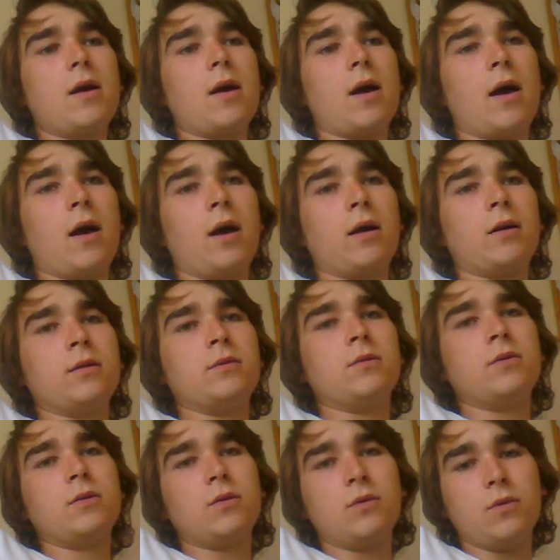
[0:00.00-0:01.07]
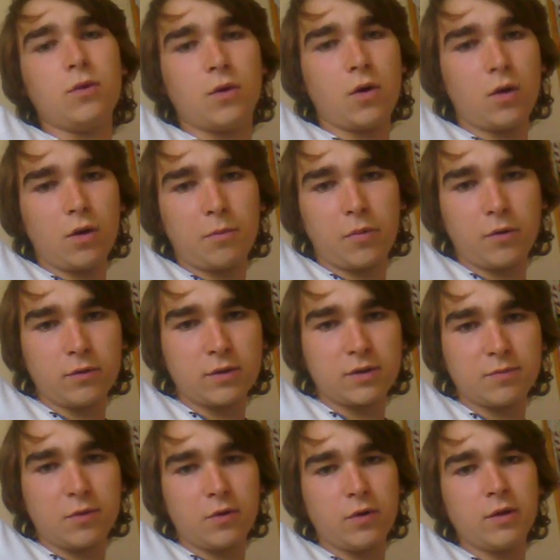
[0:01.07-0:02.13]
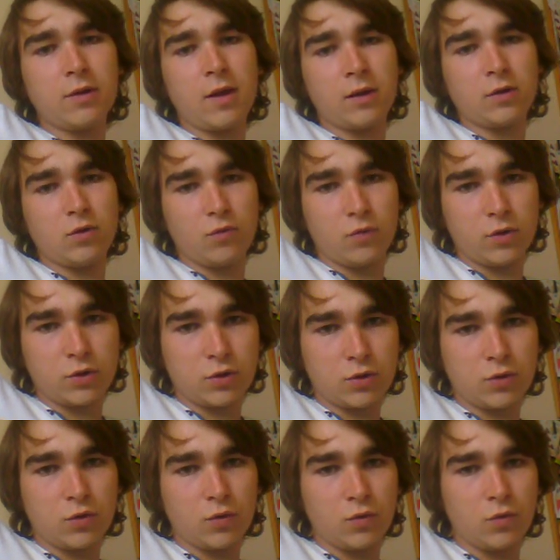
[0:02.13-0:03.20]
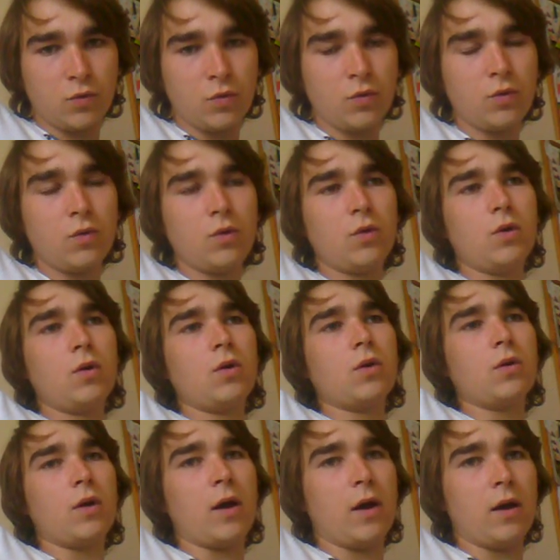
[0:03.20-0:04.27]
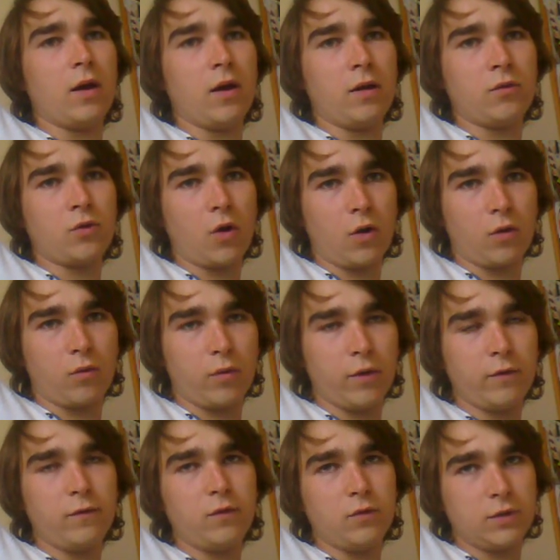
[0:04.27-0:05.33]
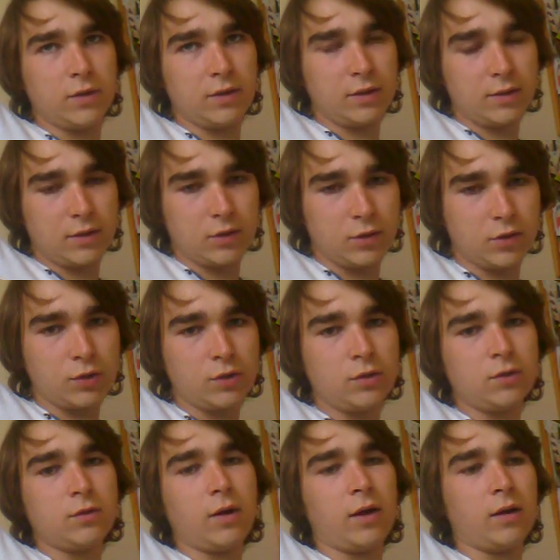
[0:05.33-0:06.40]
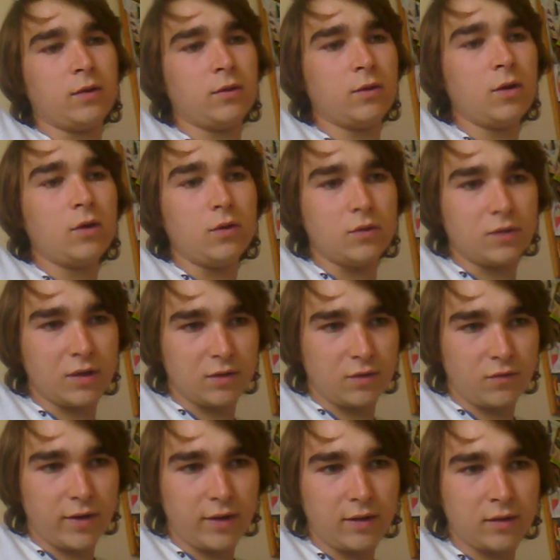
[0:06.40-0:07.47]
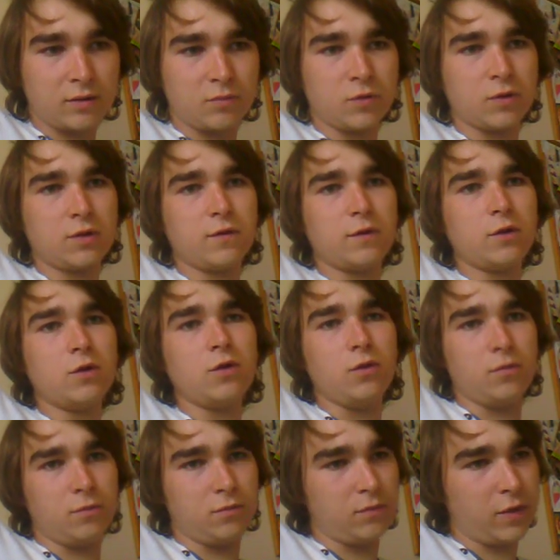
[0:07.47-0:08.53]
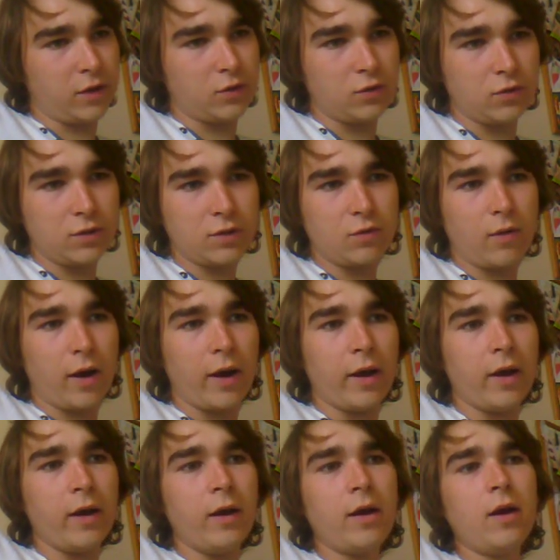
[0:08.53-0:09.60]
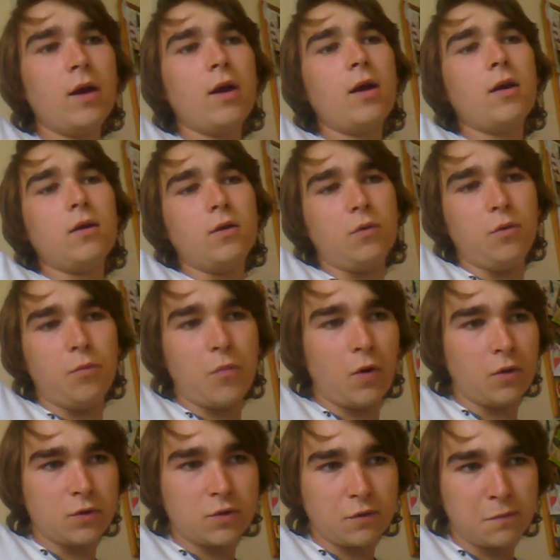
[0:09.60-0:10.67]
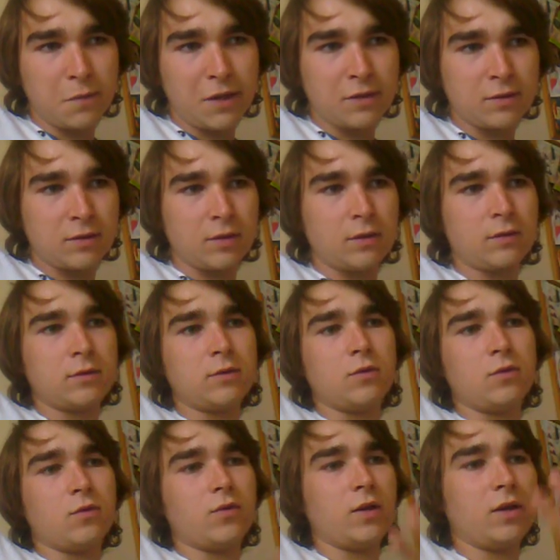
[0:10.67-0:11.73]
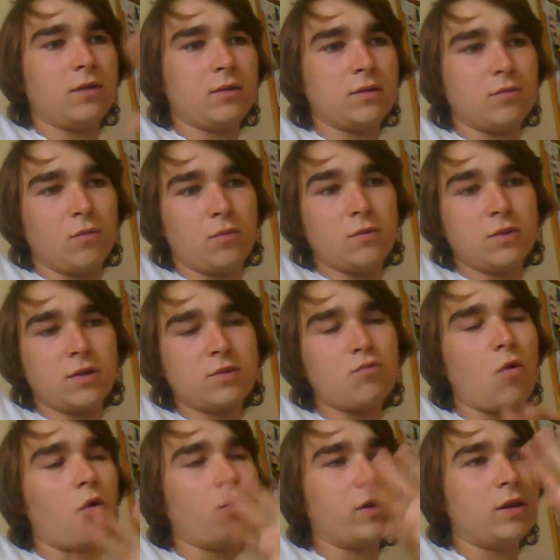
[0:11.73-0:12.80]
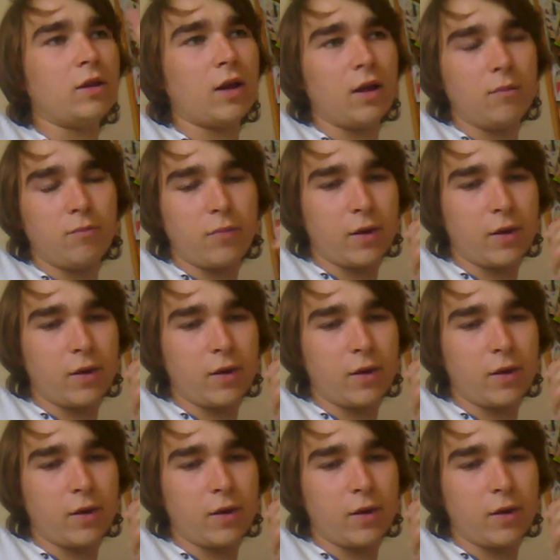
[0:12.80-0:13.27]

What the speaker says: And you call upon the spirit that you wish to talk with using the sigil, and you set the right atmosphere, you make sure it's quiet, you burn some incense to create a smoky type